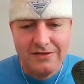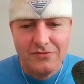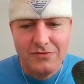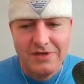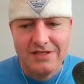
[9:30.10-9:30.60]

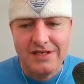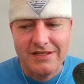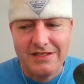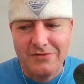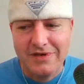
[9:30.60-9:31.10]
What is? It? Let's
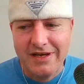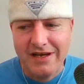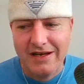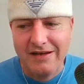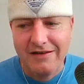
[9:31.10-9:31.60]
see what
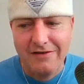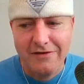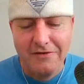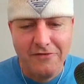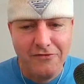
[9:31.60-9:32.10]
uh
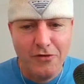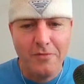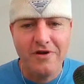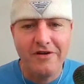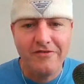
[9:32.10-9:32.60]

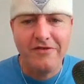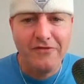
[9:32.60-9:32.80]
former